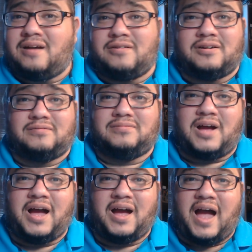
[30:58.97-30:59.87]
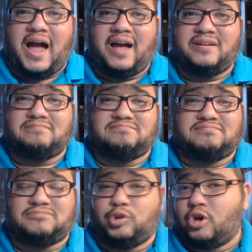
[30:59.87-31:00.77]
I don't know. I
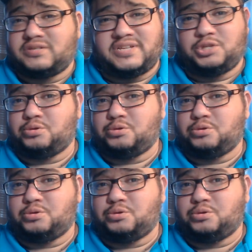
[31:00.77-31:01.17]
lost